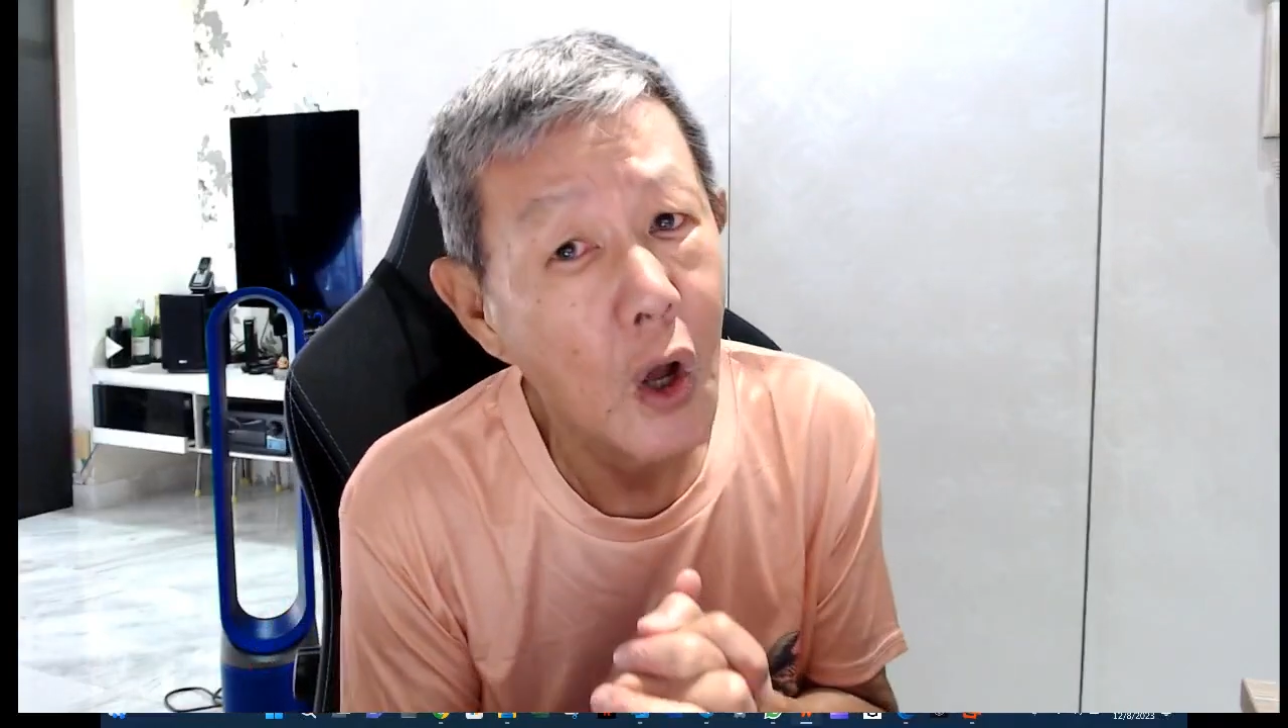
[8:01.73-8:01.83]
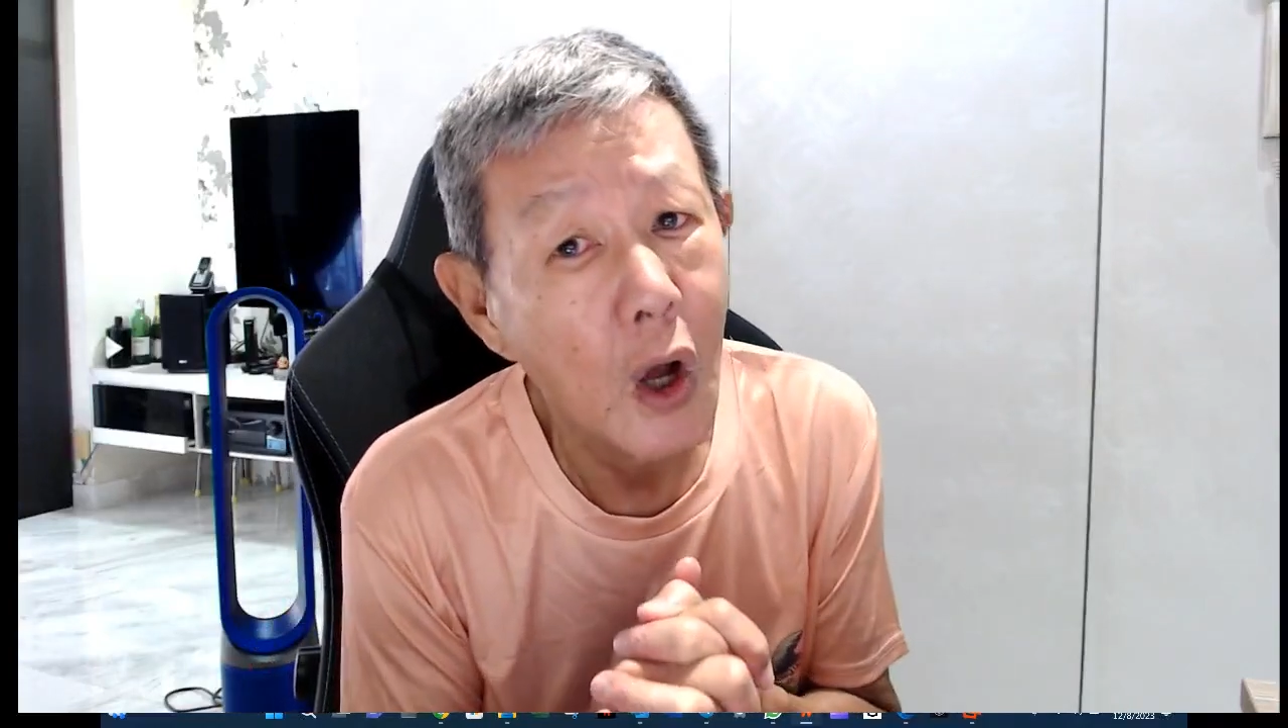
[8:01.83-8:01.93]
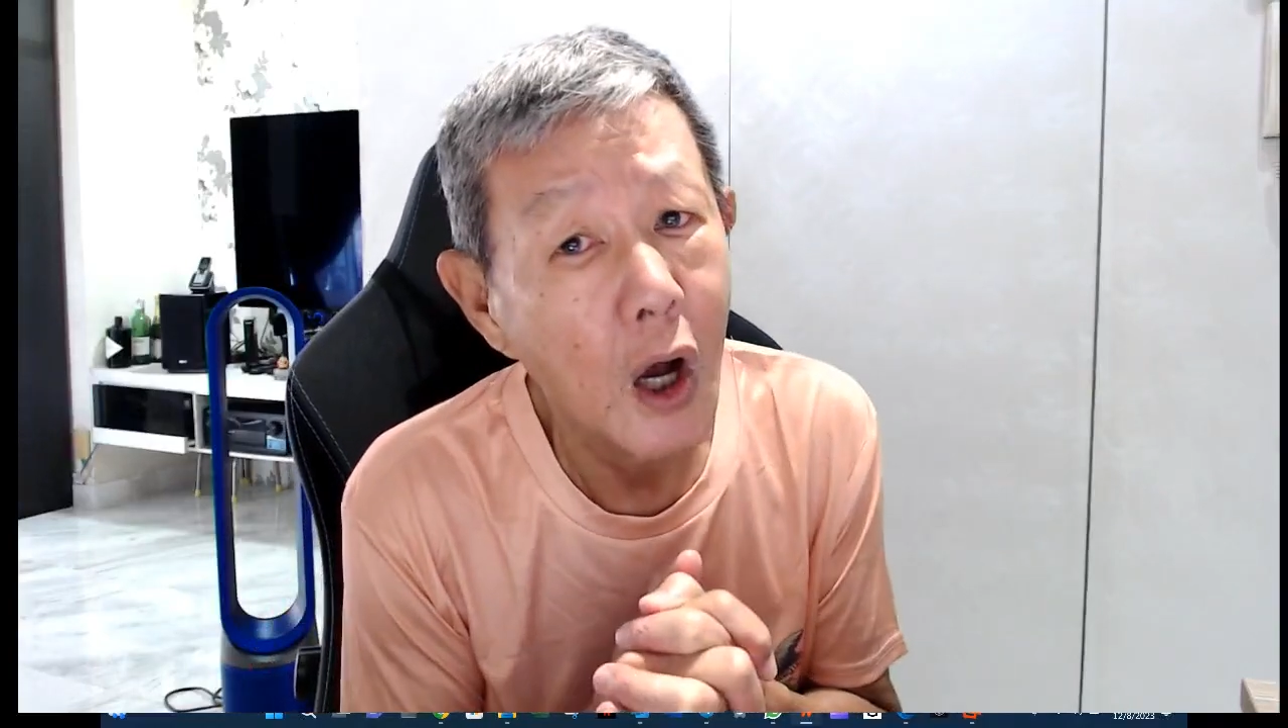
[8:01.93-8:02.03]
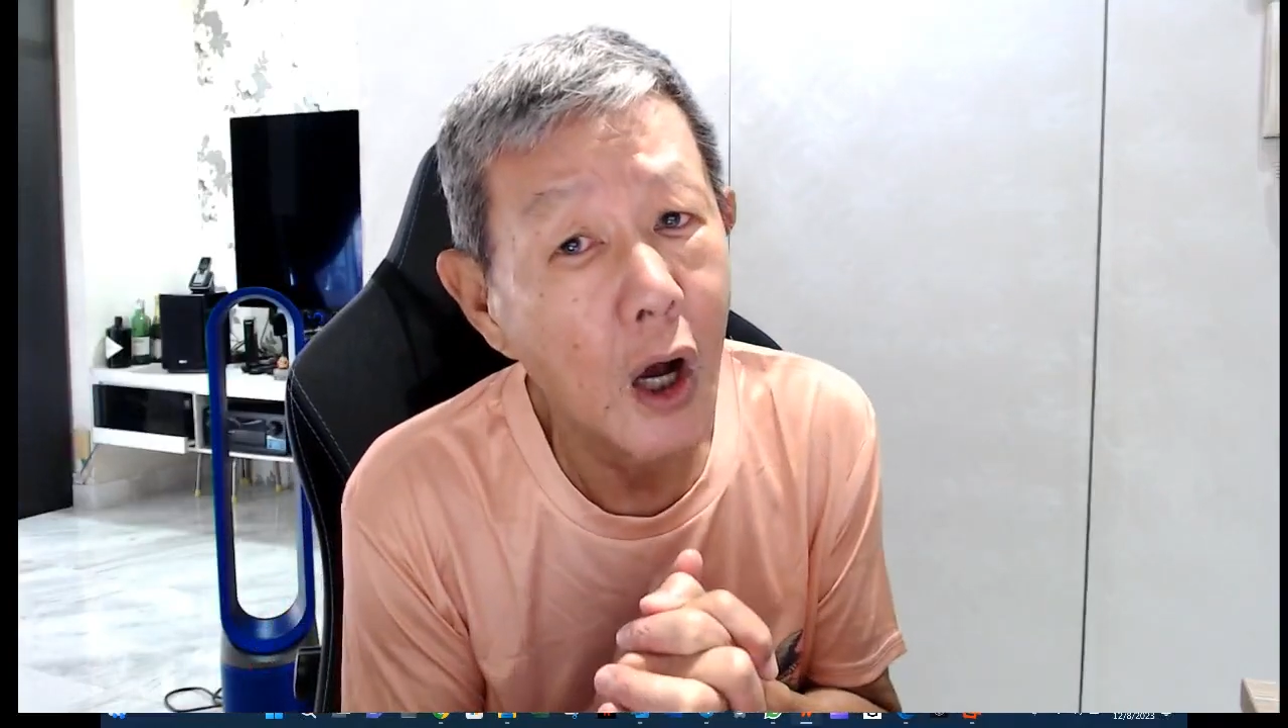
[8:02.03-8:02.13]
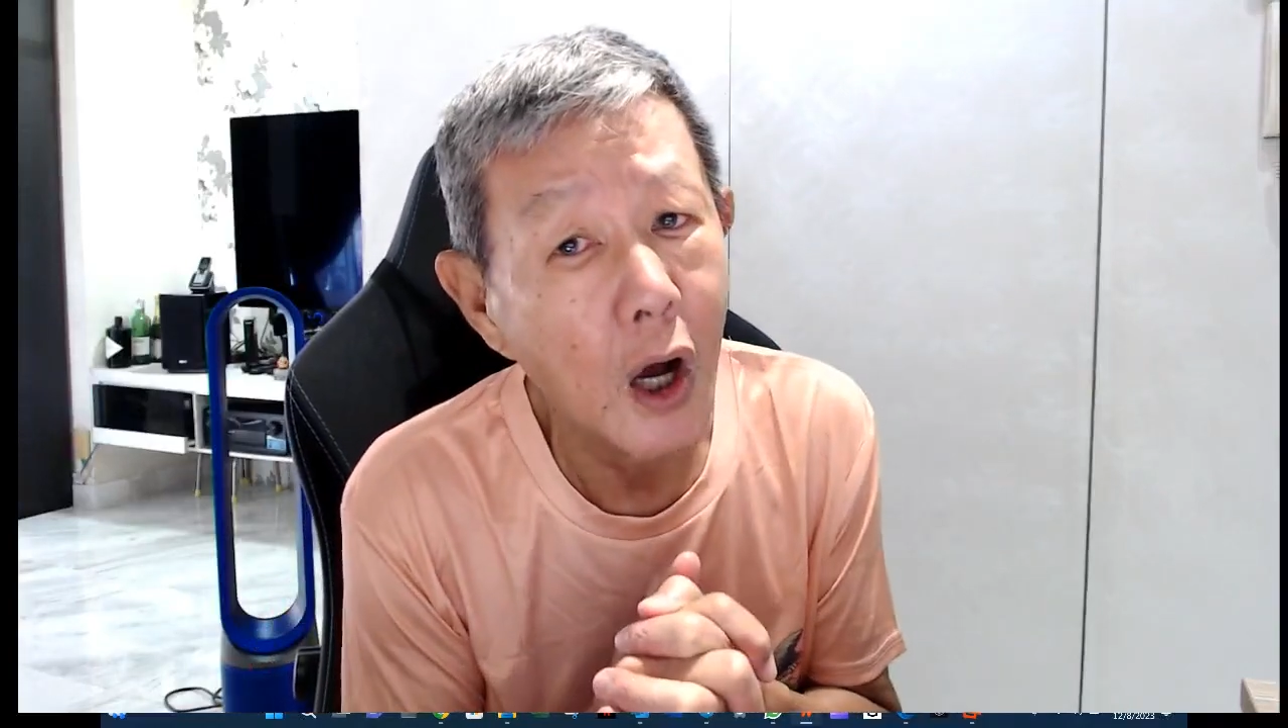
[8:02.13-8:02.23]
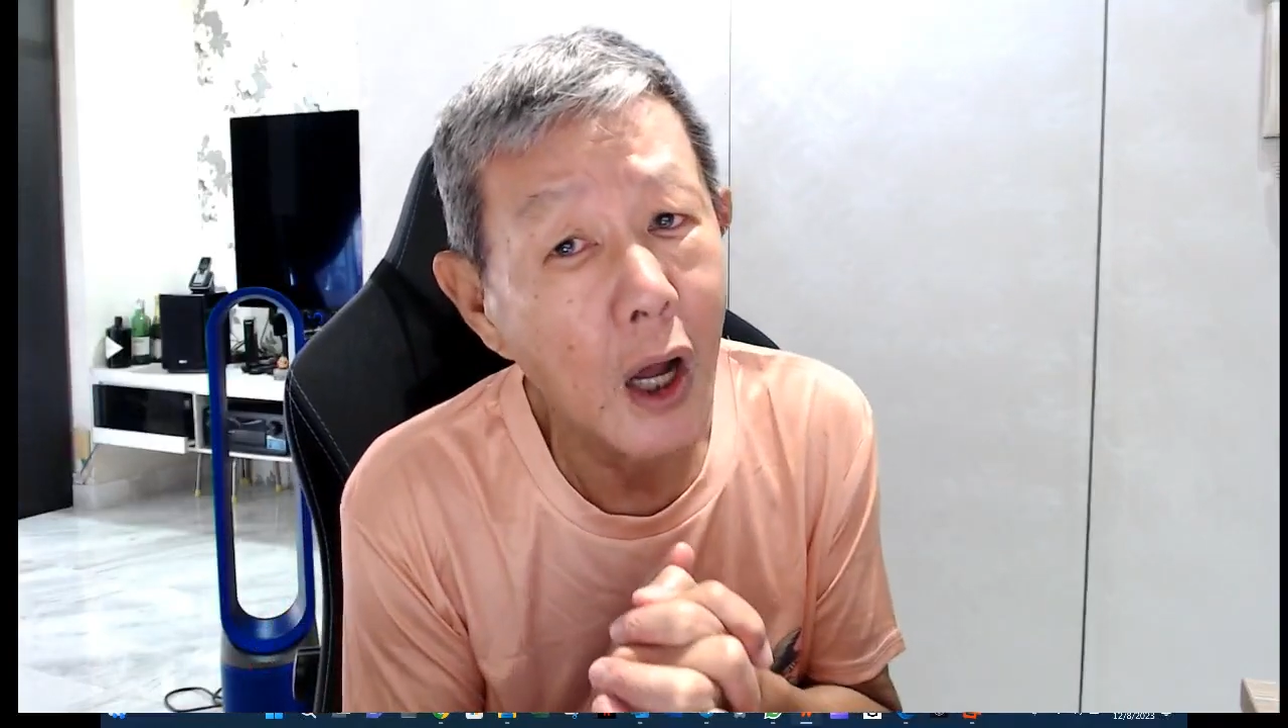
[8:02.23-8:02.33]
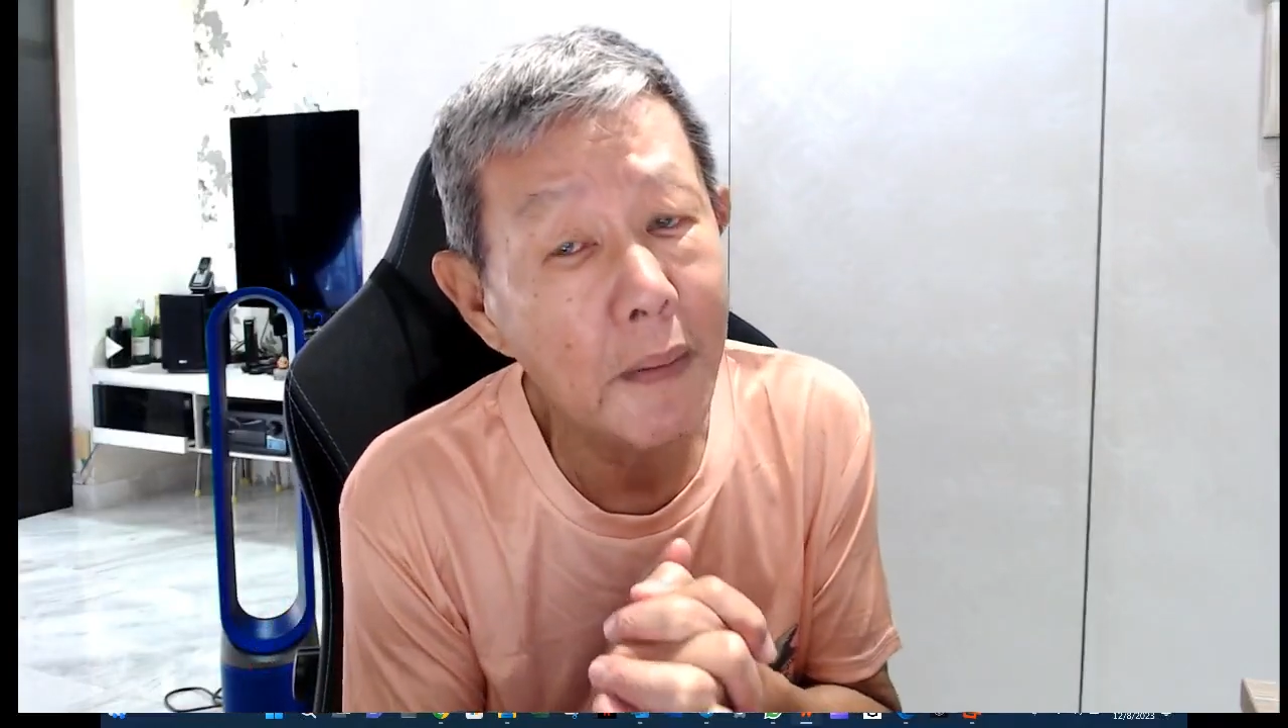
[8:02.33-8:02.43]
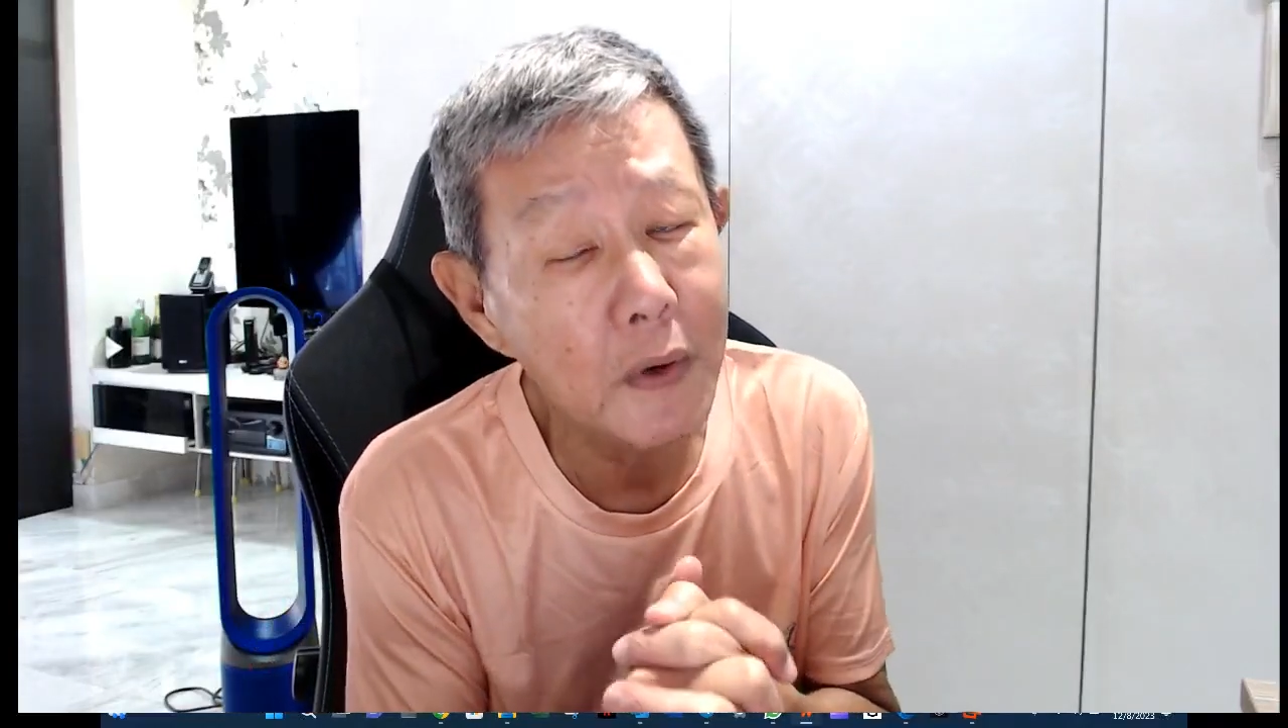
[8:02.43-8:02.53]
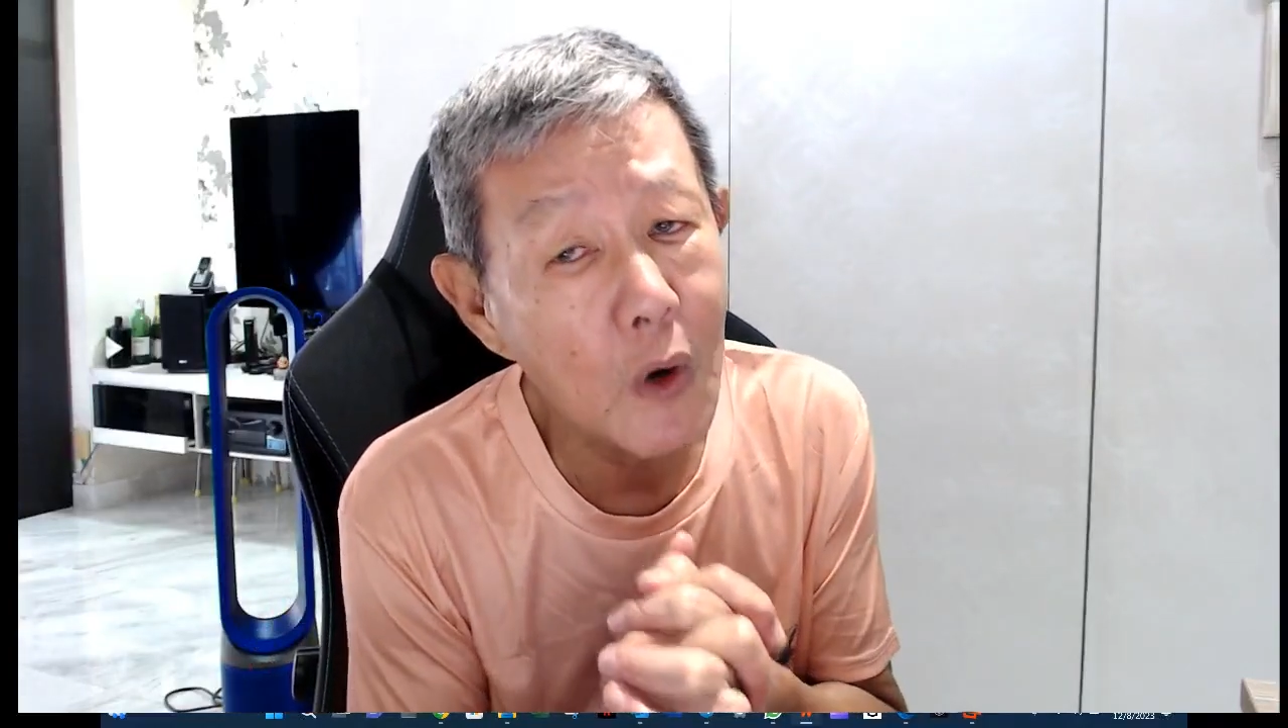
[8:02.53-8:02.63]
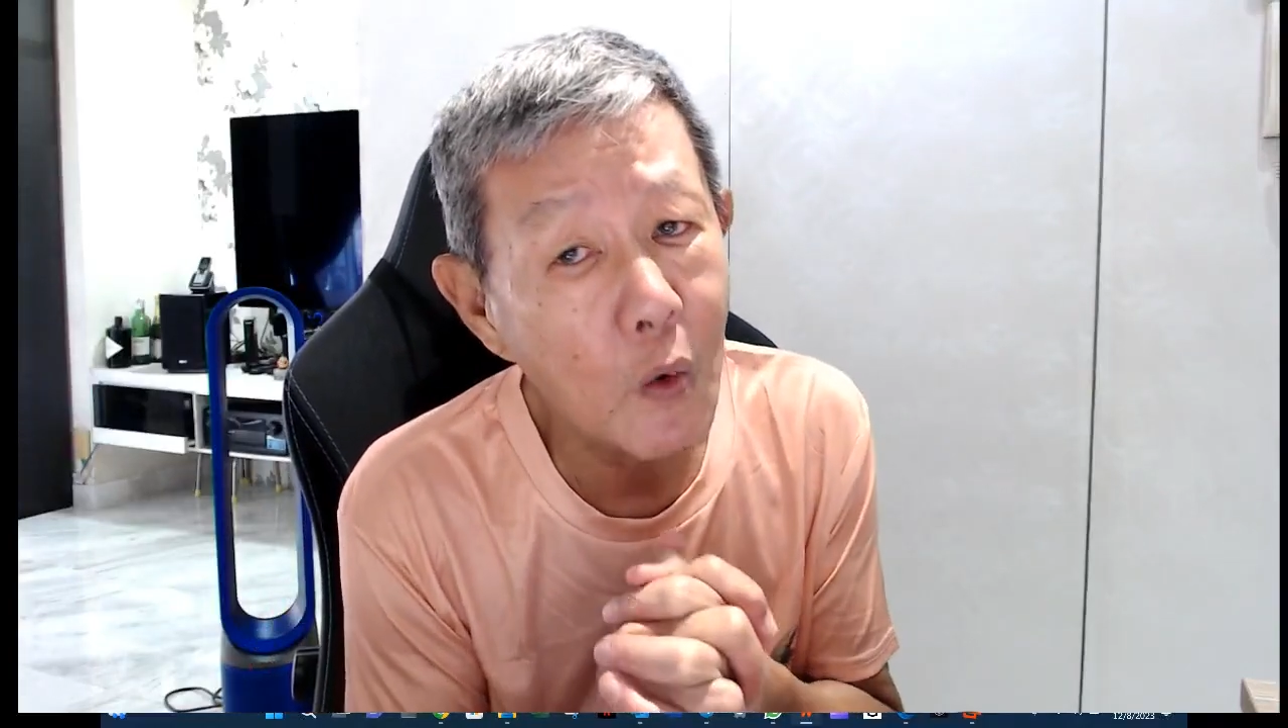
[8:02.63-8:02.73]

uh, everyone